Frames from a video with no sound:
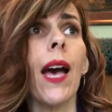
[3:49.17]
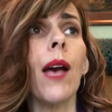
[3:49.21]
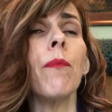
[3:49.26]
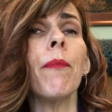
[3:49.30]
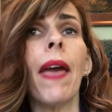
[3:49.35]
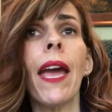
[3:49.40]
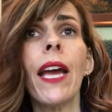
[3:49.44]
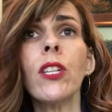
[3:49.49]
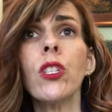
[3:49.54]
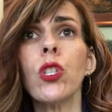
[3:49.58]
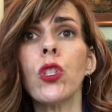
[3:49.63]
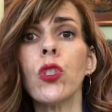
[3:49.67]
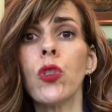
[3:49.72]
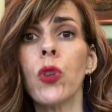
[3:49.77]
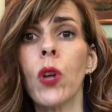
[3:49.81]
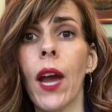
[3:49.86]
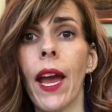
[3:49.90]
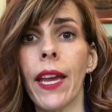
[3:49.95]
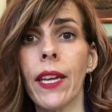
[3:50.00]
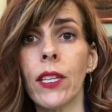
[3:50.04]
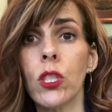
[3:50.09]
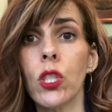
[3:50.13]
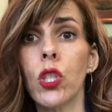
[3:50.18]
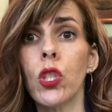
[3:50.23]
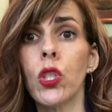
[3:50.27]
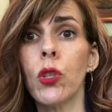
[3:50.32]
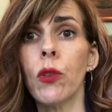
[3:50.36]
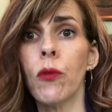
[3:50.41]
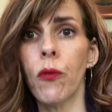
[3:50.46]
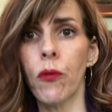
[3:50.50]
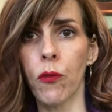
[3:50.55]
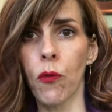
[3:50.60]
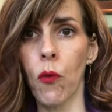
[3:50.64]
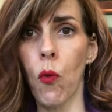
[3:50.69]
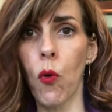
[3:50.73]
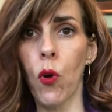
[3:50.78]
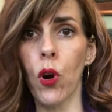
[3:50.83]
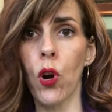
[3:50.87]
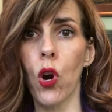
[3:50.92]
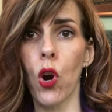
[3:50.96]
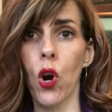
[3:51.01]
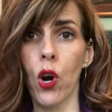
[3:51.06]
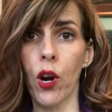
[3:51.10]
Imagine trying to do
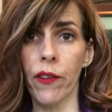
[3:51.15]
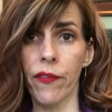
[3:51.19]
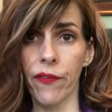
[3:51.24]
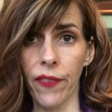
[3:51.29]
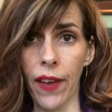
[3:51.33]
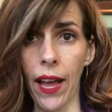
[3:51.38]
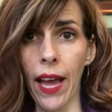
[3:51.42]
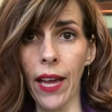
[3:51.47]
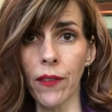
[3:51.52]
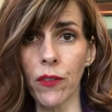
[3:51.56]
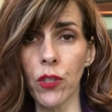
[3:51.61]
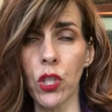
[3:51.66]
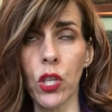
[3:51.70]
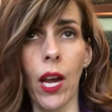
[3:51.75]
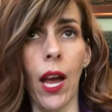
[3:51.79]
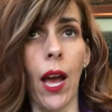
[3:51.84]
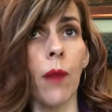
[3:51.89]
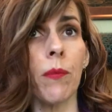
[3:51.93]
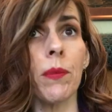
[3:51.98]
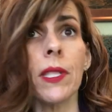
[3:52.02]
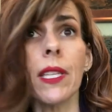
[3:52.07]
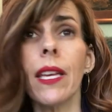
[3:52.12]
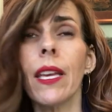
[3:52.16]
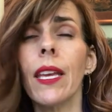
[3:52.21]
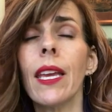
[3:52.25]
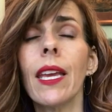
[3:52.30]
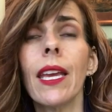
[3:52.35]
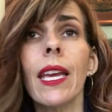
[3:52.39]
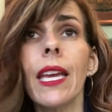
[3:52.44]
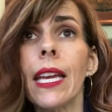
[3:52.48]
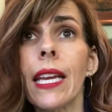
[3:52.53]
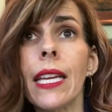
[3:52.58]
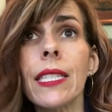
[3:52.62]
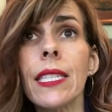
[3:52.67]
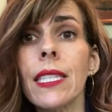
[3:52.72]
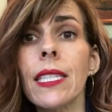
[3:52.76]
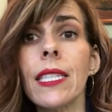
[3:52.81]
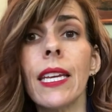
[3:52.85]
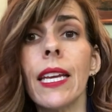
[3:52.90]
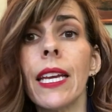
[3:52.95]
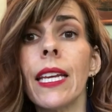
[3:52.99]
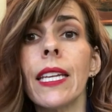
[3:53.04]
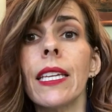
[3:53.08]
four or five shops. It's,
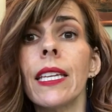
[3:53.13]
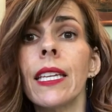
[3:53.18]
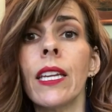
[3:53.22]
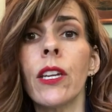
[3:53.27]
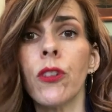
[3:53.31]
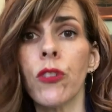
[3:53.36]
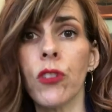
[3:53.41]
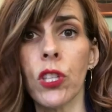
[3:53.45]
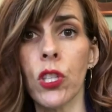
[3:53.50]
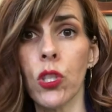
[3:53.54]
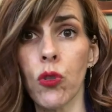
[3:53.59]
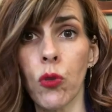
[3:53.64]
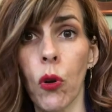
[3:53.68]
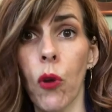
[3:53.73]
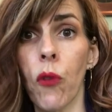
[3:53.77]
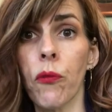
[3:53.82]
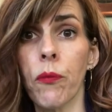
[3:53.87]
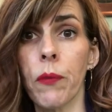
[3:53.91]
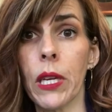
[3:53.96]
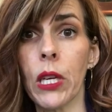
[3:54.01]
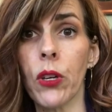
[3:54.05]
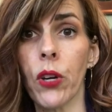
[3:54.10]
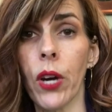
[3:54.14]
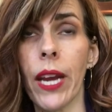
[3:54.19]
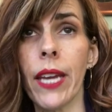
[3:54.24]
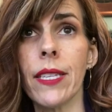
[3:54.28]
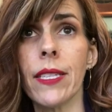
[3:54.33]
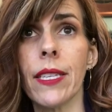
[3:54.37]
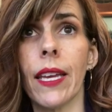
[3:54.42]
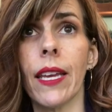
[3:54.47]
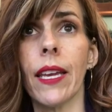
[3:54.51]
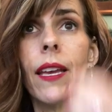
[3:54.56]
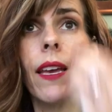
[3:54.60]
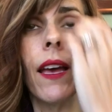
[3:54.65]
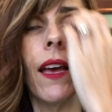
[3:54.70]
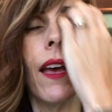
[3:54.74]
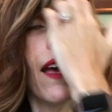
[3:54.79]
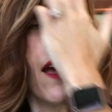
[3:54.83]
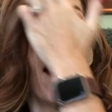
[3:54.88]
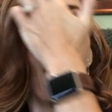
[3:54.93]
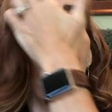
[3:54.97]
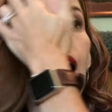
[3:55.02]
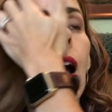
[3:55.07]
it nearly drove me crazy.
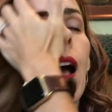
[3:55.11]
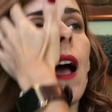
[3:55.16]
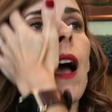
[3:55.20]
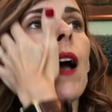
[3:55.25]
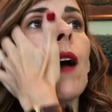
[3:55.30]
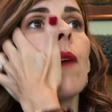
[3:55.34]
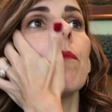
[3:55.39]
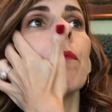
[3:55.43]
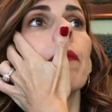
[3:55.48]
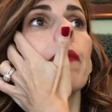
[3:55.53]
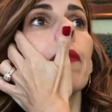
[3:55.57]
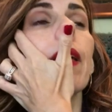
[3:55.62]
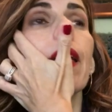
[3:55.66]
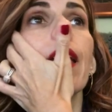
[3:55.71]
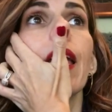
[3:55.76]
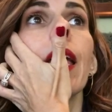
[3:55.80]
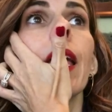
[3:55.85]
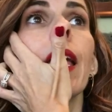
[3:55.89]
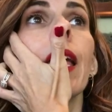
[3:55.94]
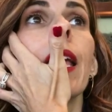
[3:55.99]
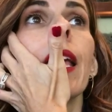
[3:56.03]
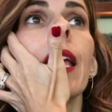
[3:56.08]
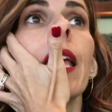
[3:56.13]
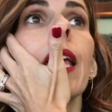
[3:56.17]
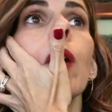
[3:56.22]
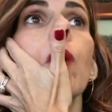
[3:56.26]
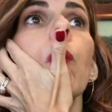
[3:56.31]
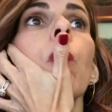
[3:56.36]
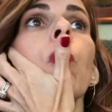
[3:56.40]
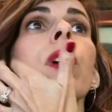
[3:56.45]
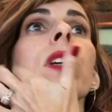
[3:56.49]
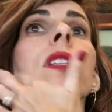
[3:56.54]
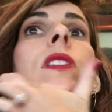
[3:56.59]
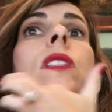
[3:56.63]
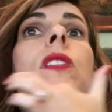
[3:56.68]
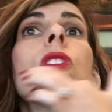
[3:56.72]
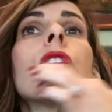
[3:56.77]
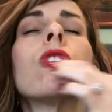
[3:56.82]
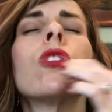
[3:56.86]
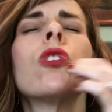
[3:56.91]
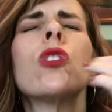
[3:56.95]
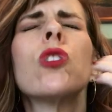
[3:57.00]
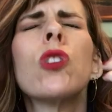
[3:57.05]
Um, it
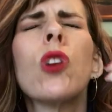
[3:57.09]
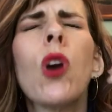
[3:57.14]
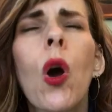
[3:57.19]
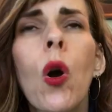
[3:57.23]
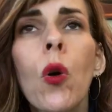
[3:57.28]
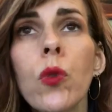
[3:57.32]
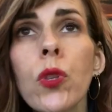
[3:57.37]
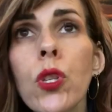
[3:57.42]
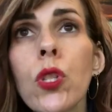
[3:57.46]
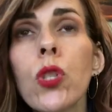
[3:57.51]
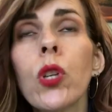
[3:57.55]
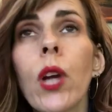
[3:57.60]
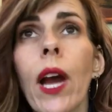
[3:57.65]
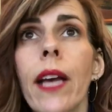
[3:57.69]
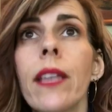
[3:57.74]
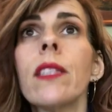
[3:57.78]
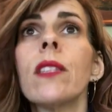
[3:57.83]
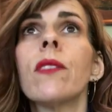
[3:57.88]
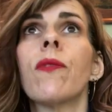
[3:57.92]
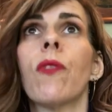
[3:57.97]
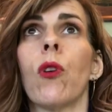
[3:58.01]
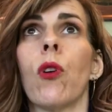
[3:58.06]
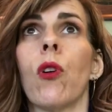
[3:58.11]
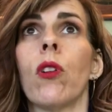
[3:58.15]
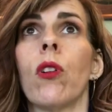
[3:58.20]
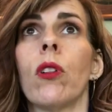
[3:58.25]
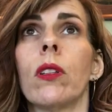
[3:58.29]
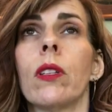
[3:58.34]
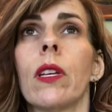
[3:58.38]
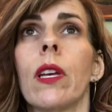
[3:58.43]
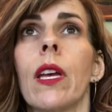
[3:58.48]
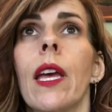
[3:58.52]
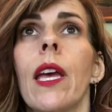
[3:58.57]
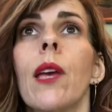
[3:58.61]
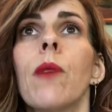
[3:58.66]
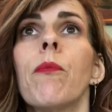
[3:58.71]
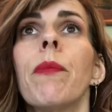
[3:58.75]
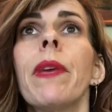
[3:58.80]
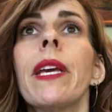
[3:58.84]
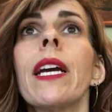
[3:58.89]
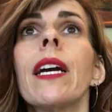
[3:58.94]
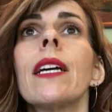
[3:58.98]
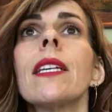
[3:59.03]
was so stressful
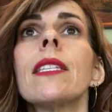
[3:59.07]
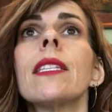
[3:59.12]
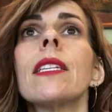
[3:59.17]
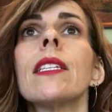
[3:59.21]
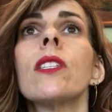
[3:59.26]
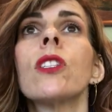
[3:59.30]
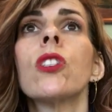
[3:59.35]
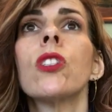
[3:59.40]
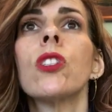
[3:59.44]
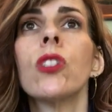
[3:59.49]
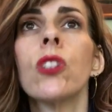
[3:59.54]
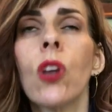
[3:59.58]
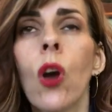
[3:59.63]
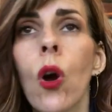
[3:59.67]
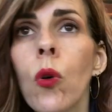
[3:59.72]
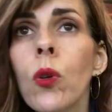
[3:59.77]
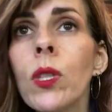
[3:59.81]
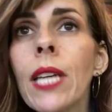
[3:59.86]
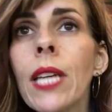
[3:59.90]
because it's so